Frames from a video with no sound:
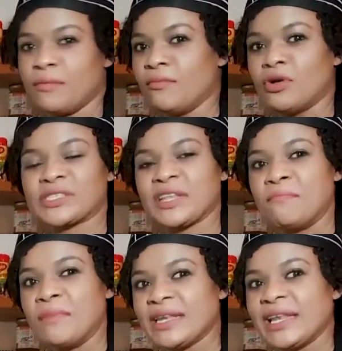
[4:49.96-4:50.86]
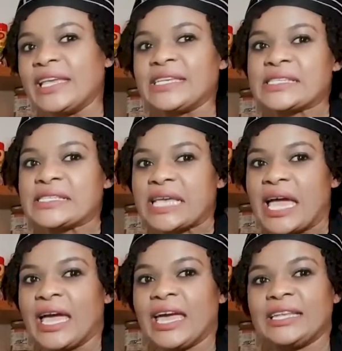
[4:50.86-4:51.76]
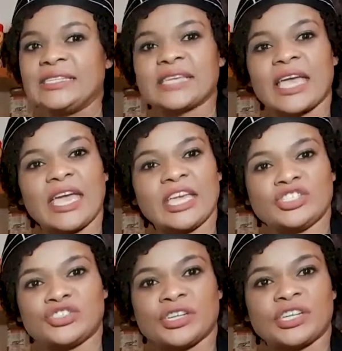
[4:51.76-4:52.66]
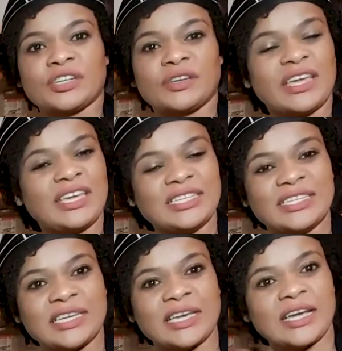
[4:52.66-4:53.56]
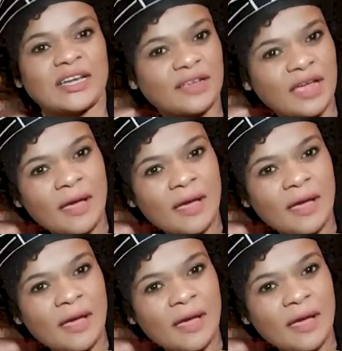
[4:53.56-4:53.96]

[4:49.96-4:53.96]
mostly Middle East and Asia, India,